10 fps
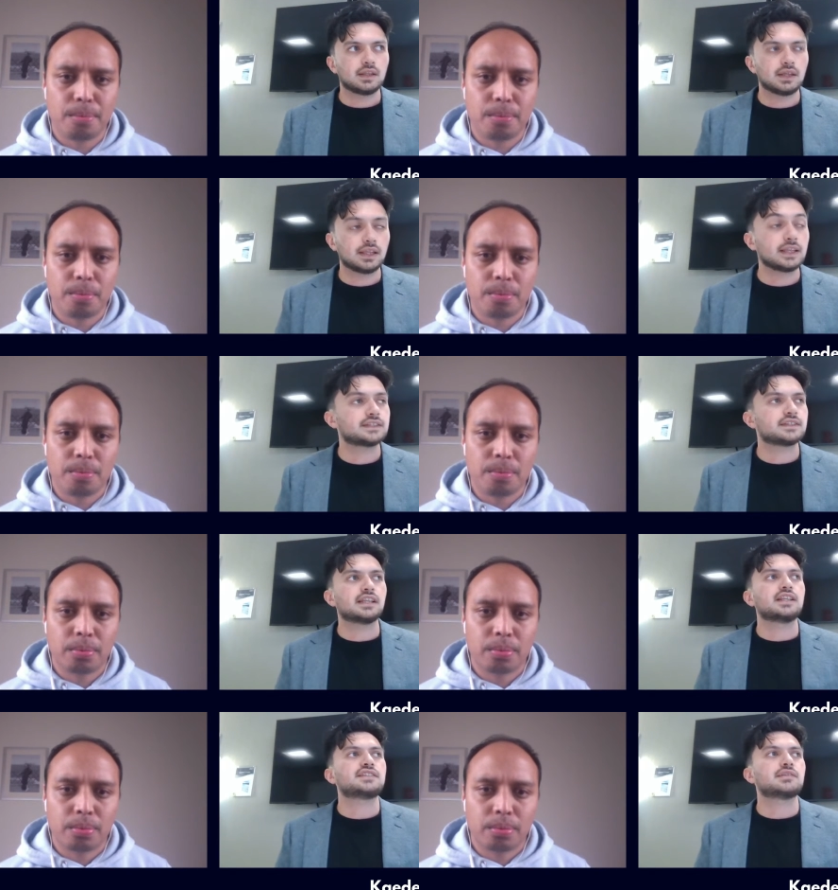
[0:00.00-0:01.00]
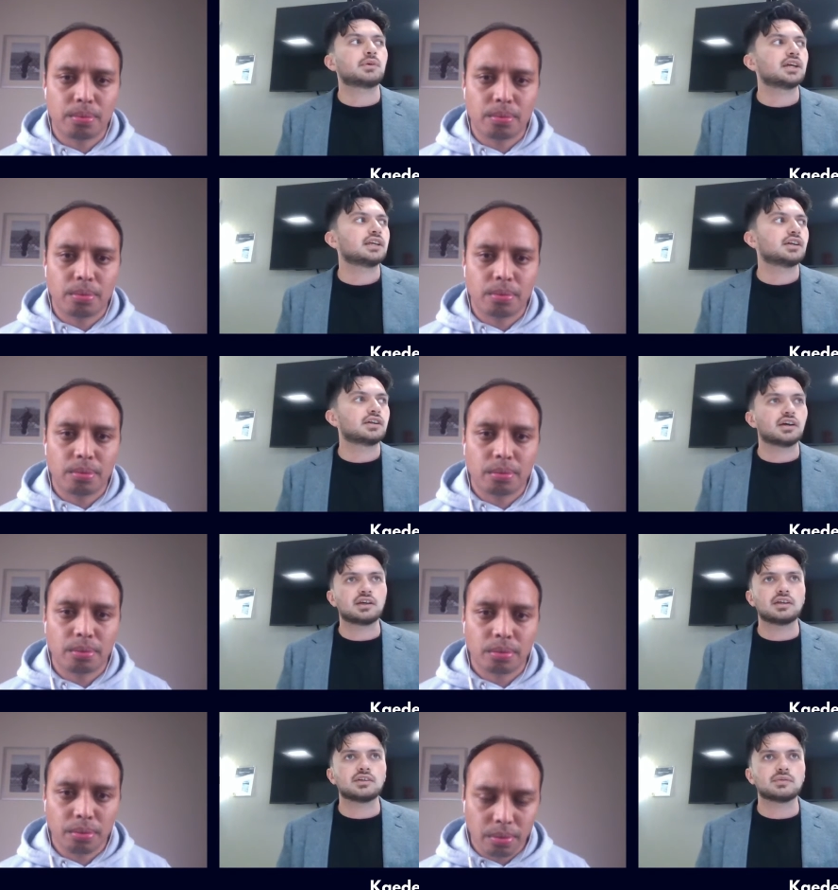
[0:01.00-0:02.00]
Speaker 1: at least at least in my head,
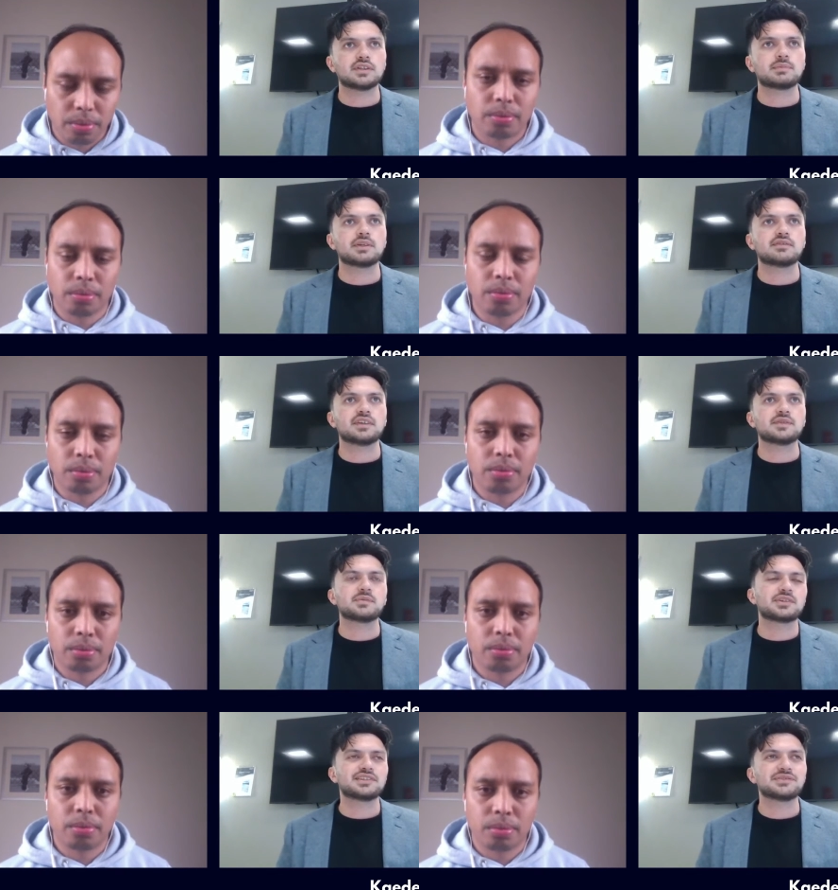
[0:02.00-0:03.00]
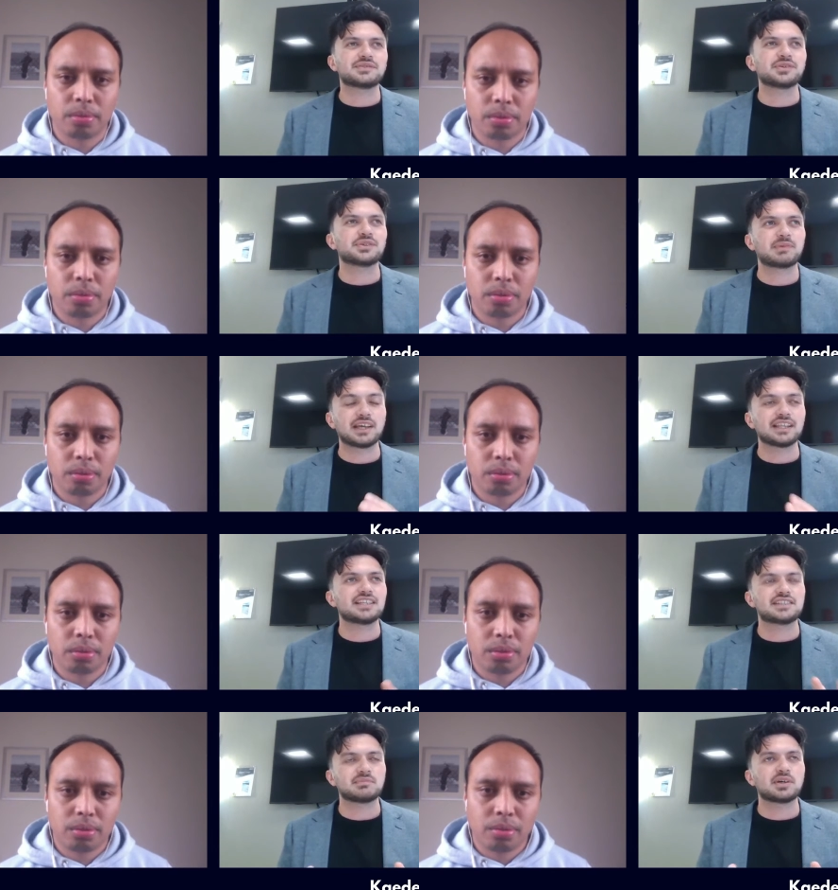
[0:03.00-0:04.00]
I, I don't want to speak mm -hmm. for everybody, of course, but at
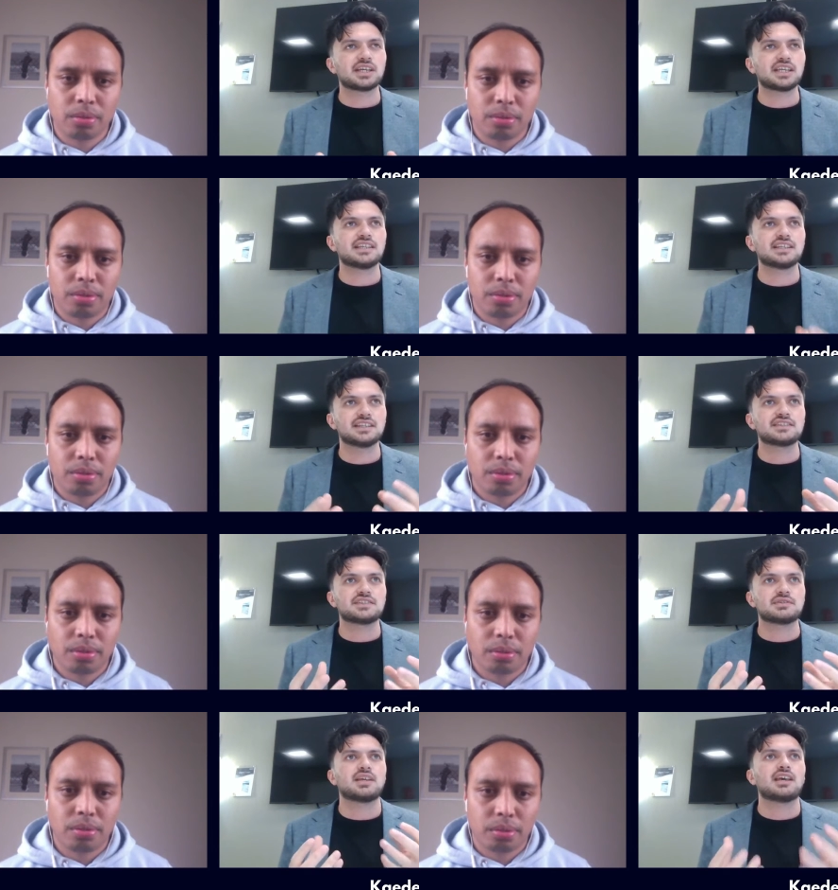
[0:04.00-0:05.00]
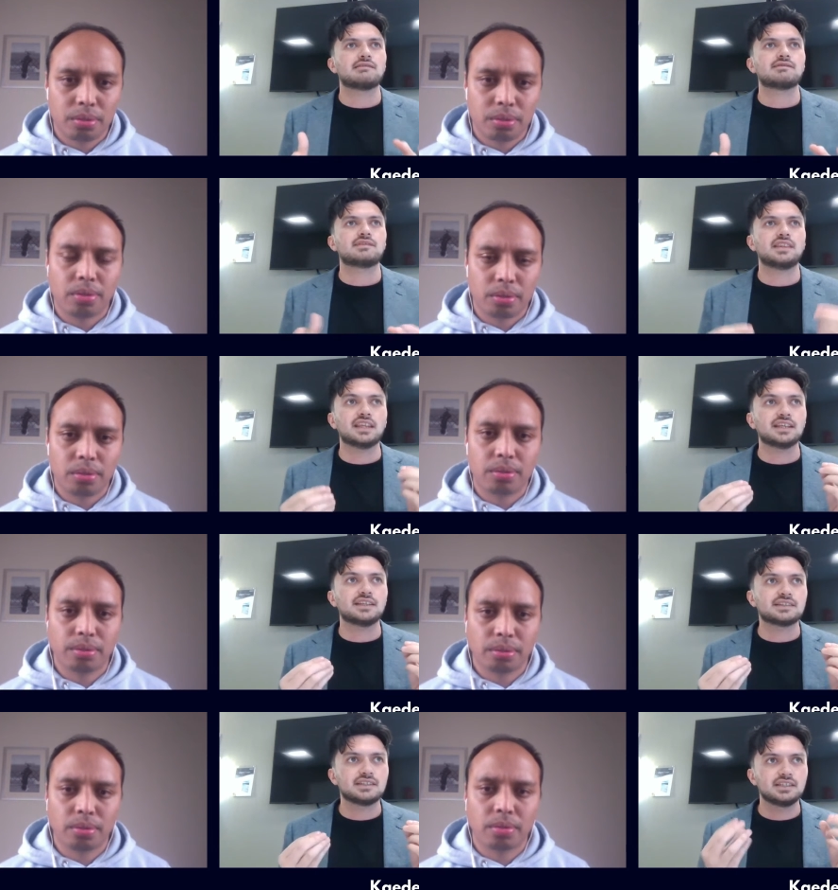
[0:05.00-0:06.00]
least in my head is to have
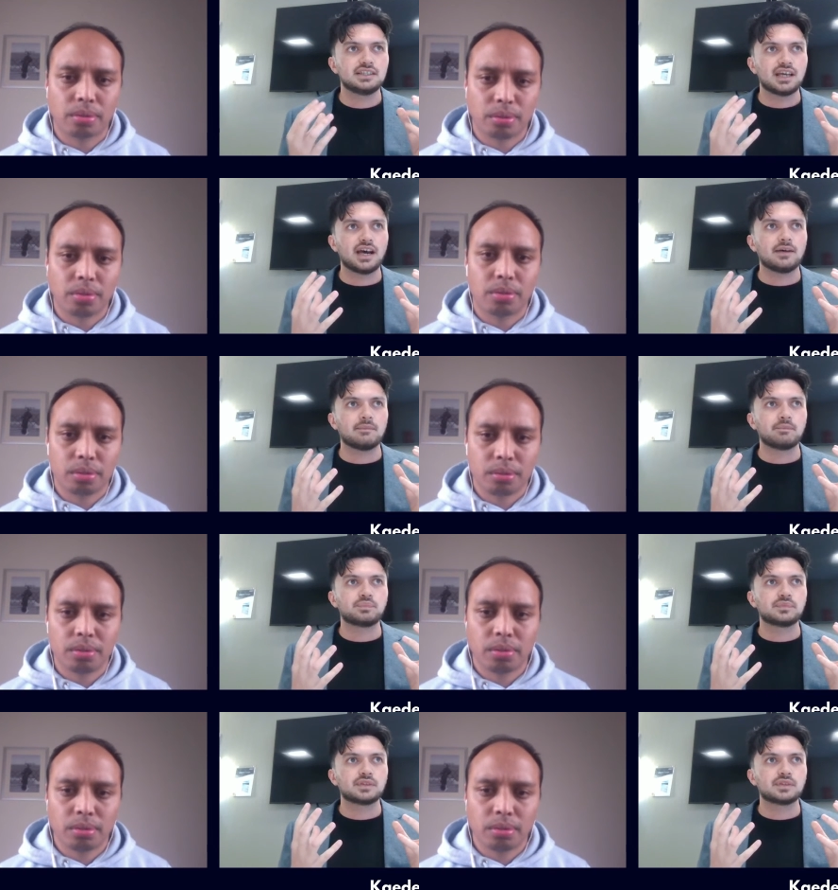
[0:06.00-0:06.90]
these um,